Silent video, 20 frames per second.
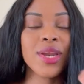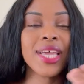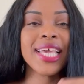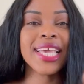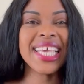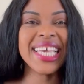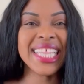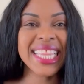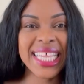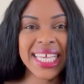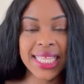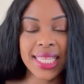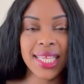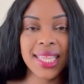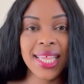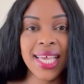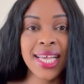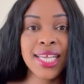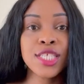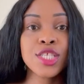healing the
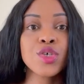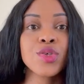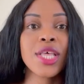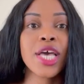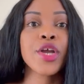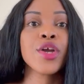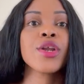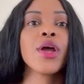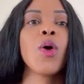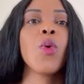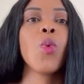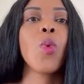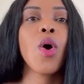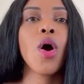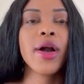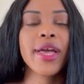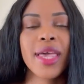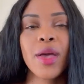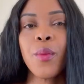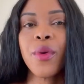things so that you're not
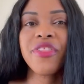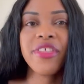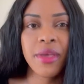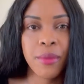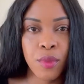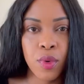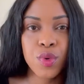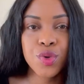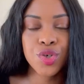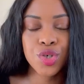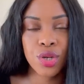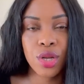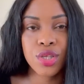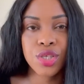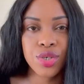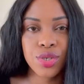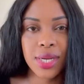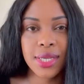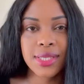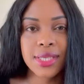walking with emotional
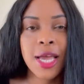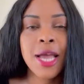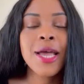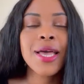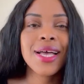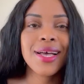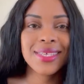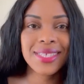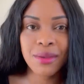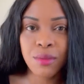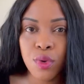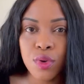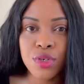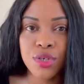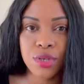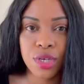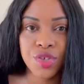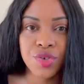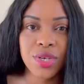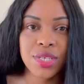stress, because
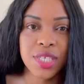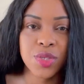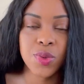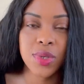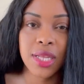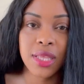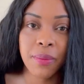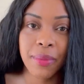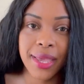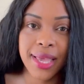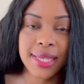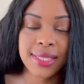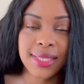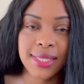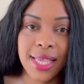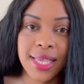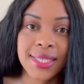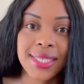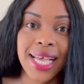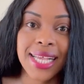emotional stress is one of the biggest
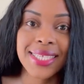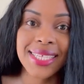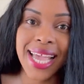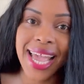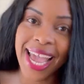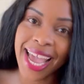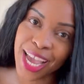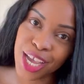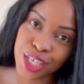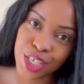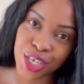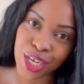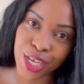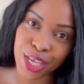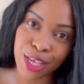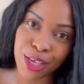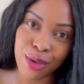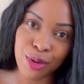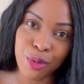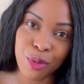things that's aging
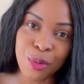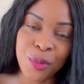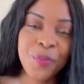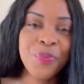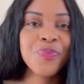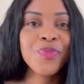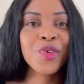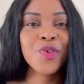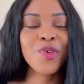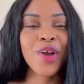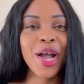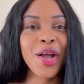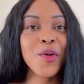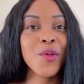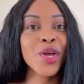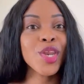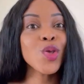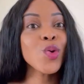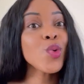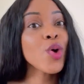you, right?
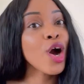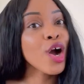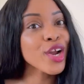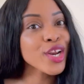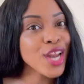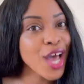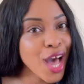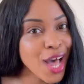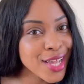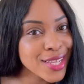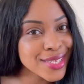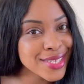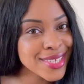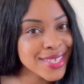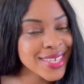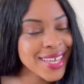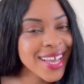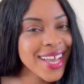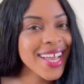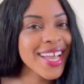When you are not
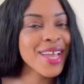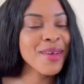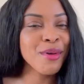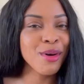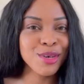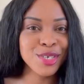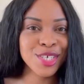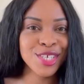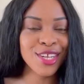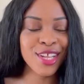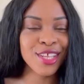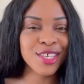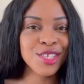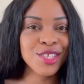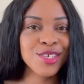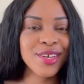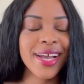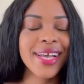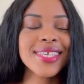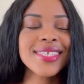emotionally
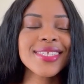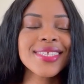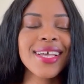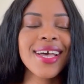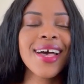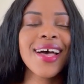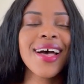stressed,